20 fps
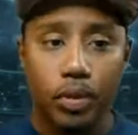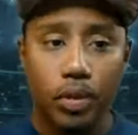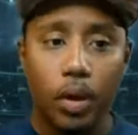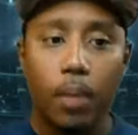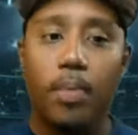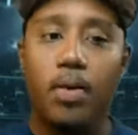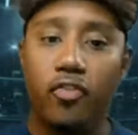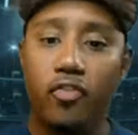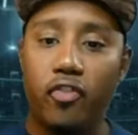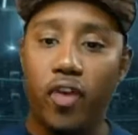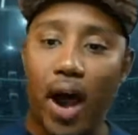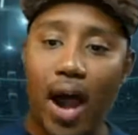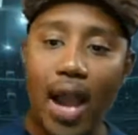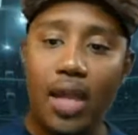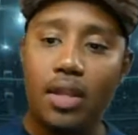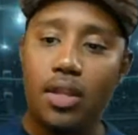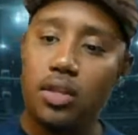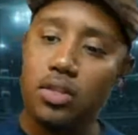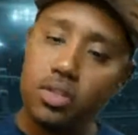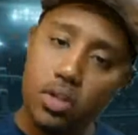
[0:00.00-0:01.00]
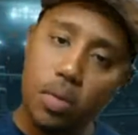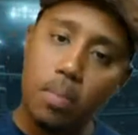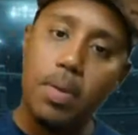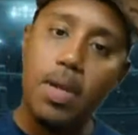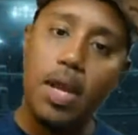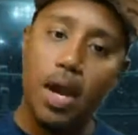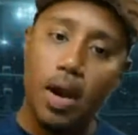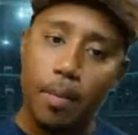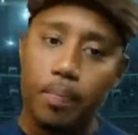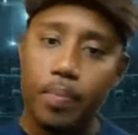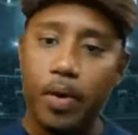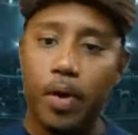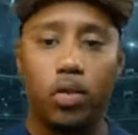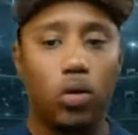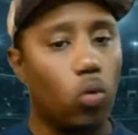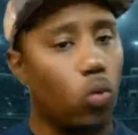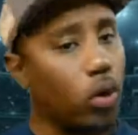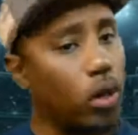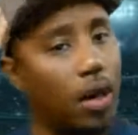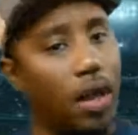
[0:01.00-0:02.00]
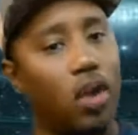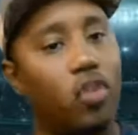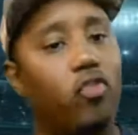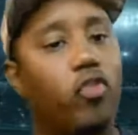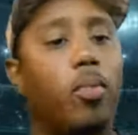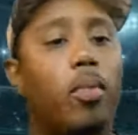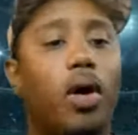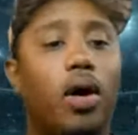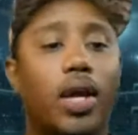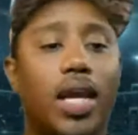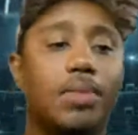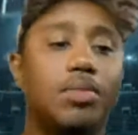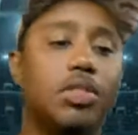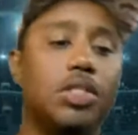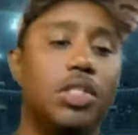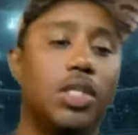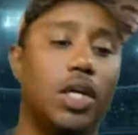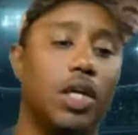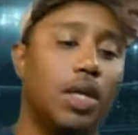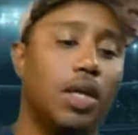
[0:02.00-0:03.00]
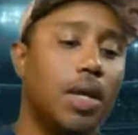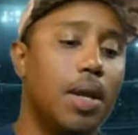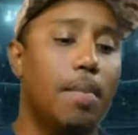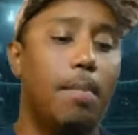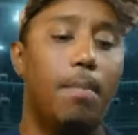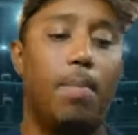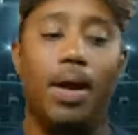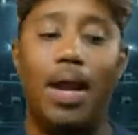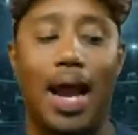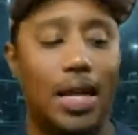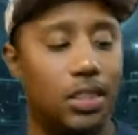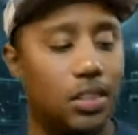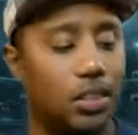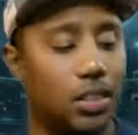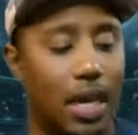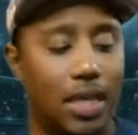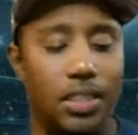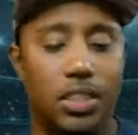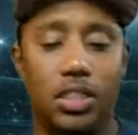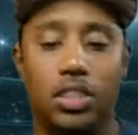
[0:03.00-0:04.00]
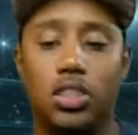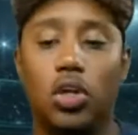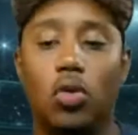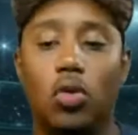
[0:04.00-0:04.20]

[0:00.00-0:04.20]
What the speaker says: They'll be fine. They'll still be up there. They'll win a lot of football games this year, but I just